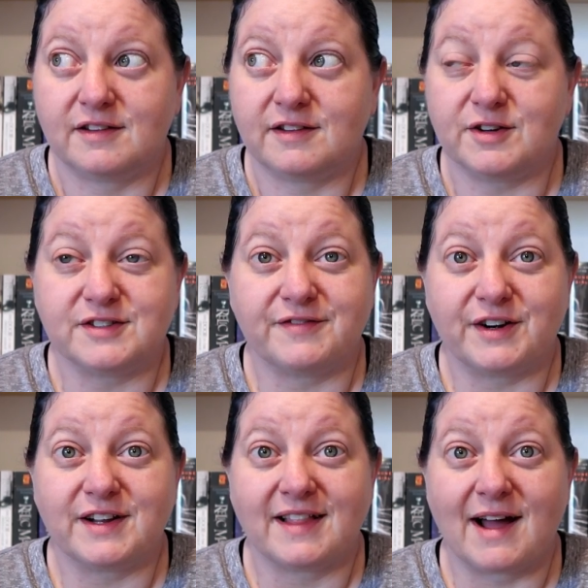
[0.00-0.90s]
there's a
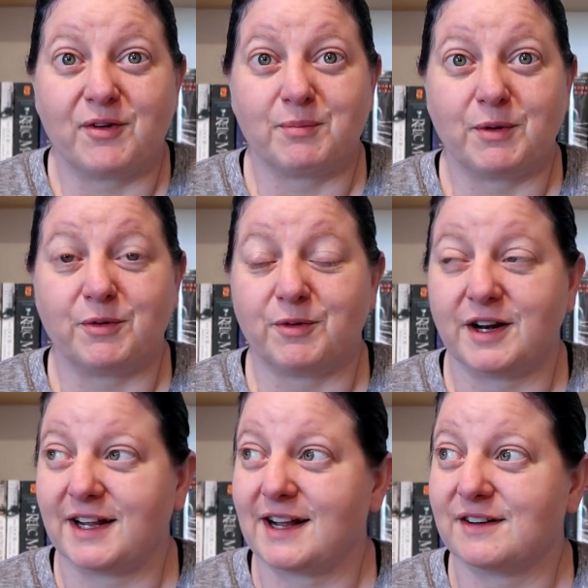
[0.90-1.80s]
very loud motor
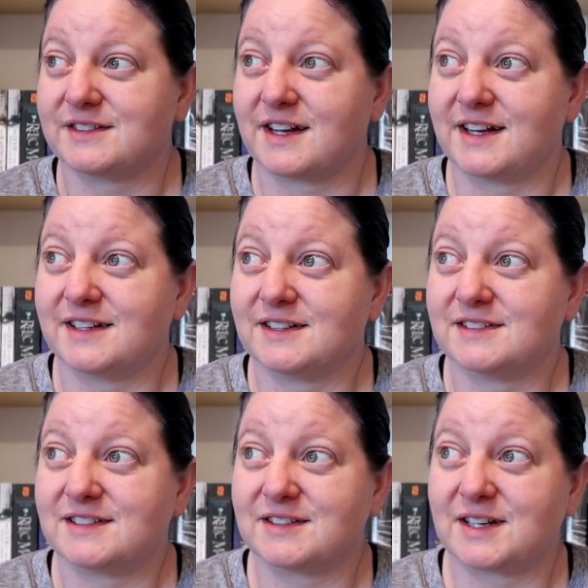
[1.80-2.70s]
running outside
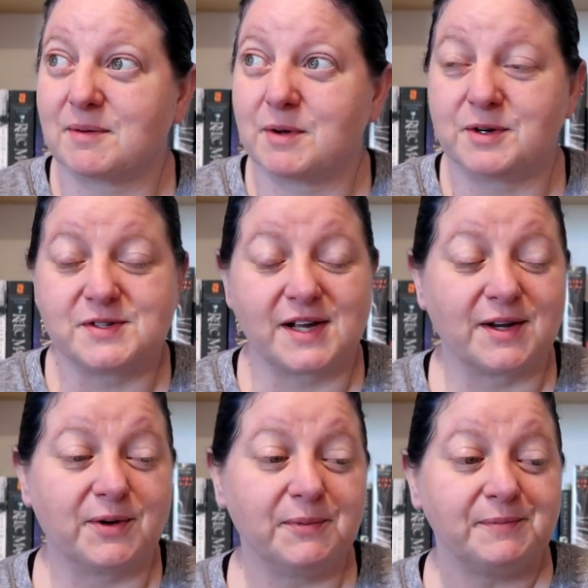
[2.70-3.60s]
sounds like a
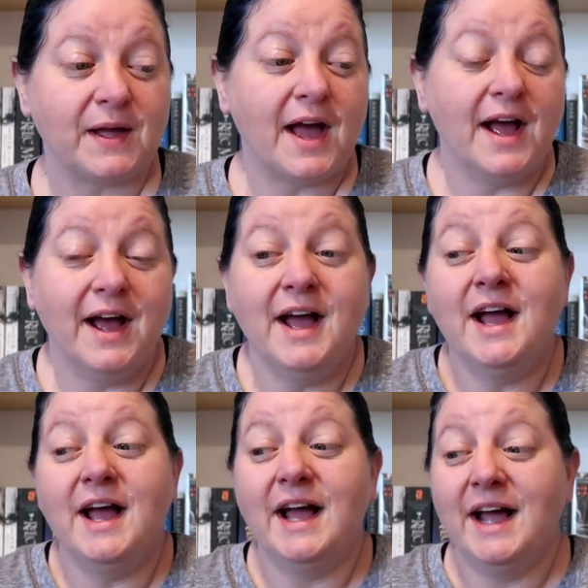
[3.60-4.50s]
motorcycle
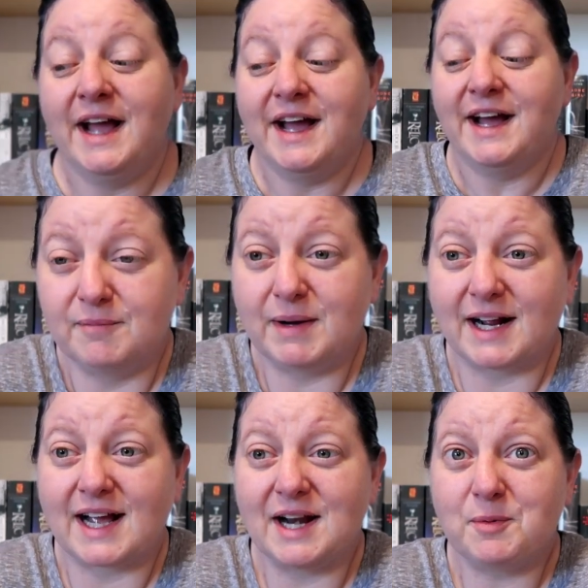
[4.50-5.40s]
but I
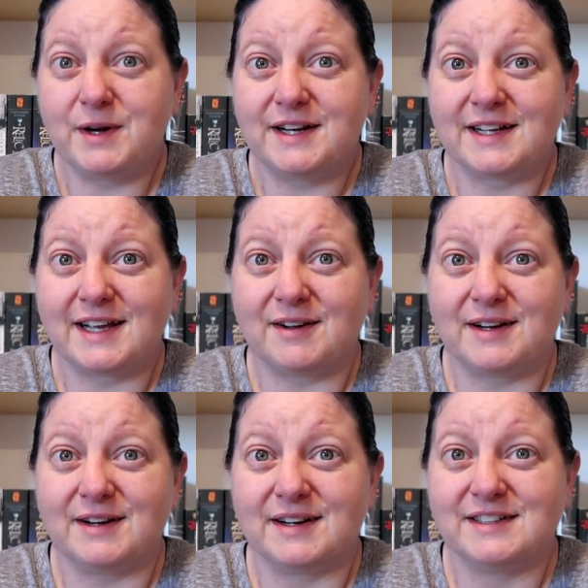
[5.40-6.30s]
kind of wanted to get on
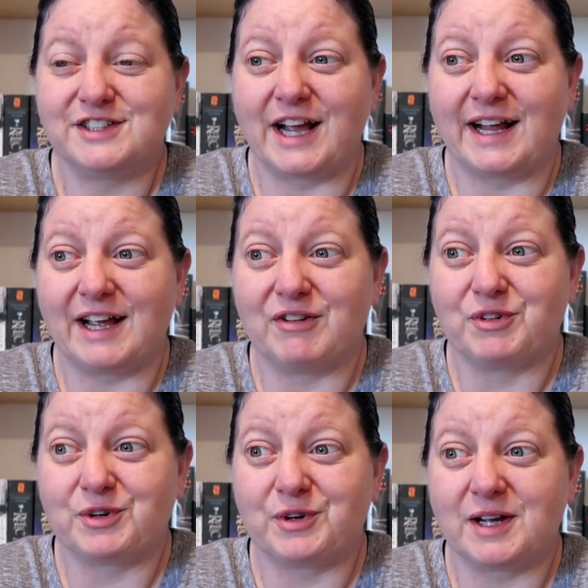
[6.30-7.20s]
here and check in
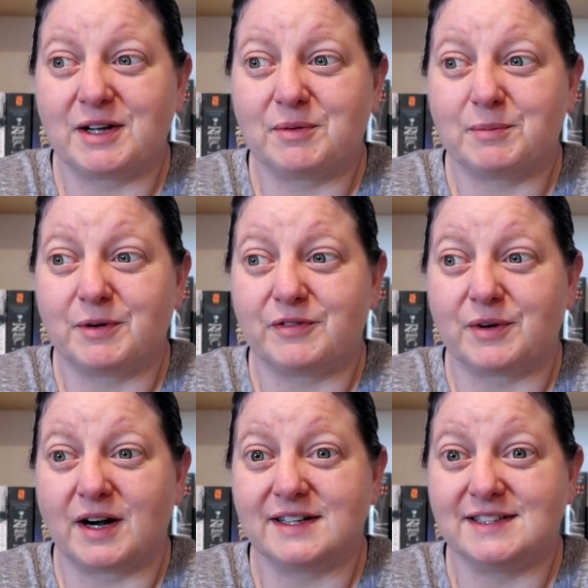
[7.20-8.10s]
real quick
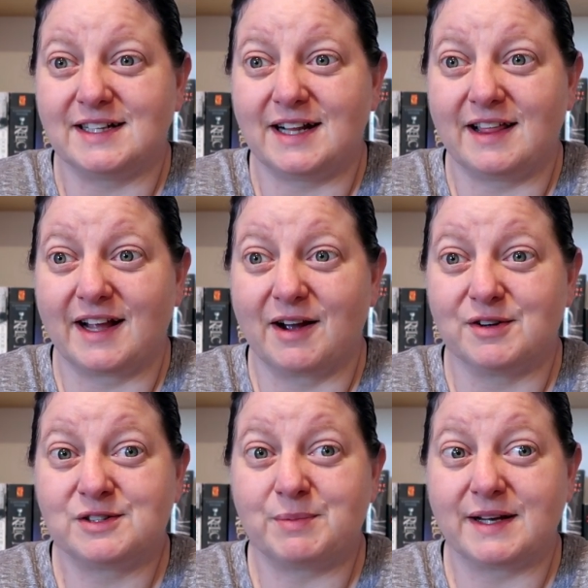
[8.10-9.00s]
before I did anything
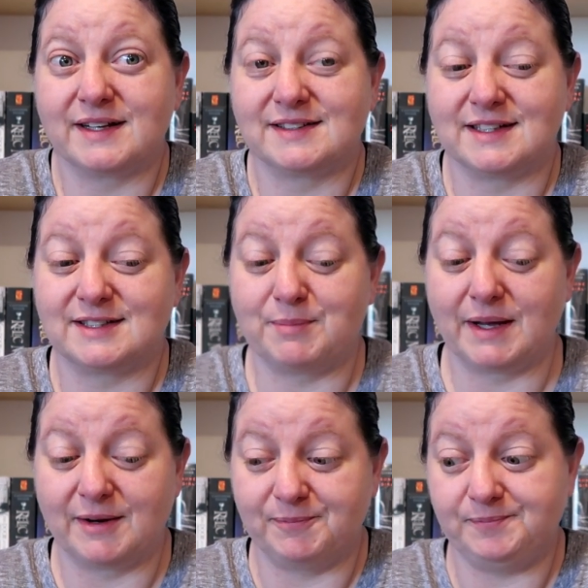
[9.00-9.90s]
else because it's
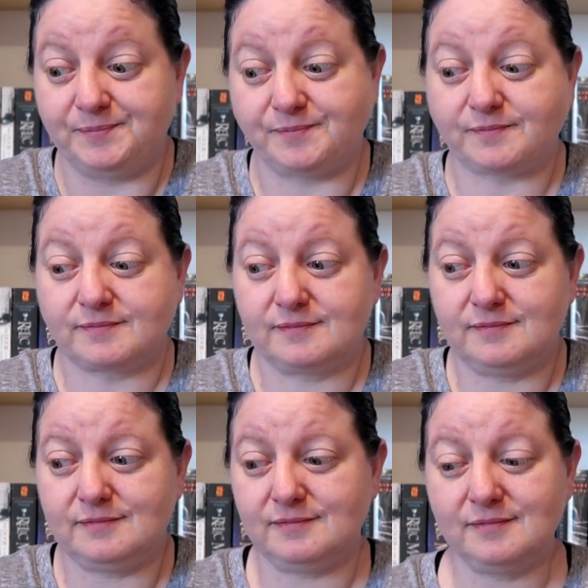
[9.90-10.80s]
been
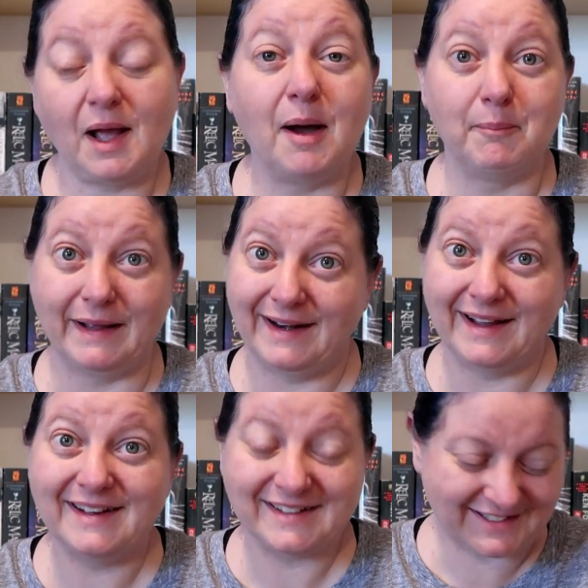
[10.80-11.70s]
a minute.